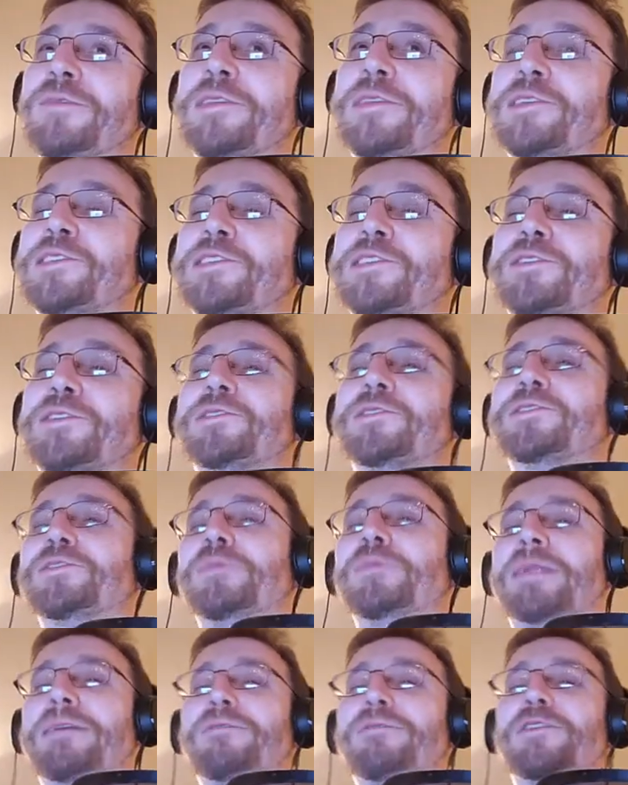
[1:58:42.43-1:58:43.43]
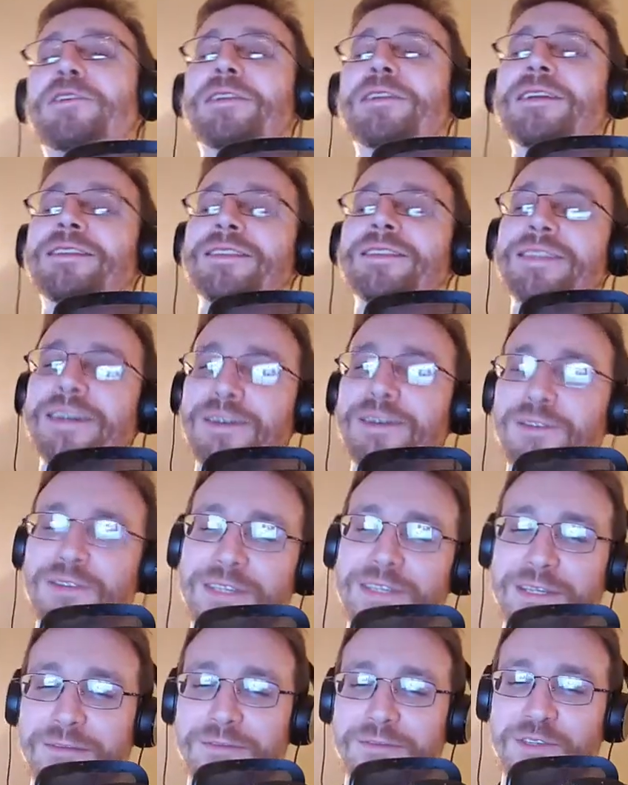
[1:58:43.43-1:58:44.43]
this series, so whatever you need to tell
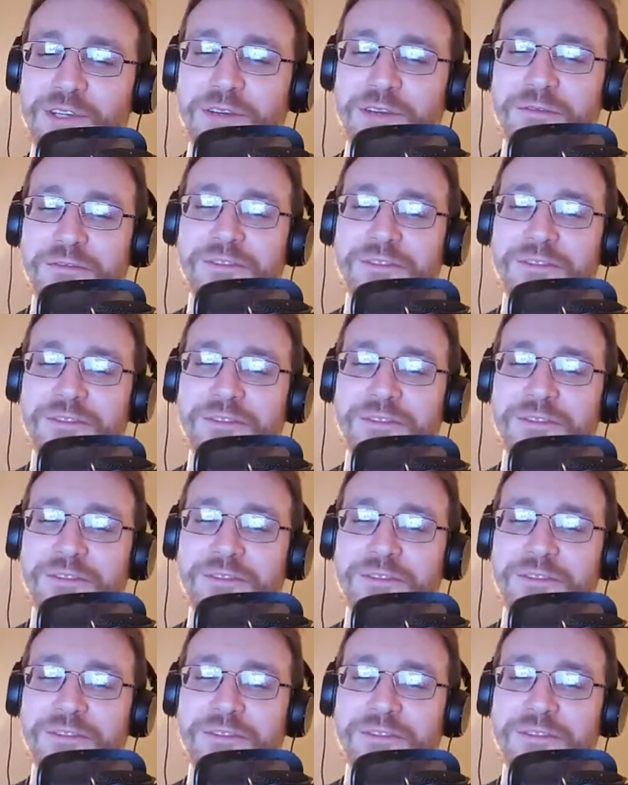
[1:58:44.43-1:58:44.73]
yourself, Jeff,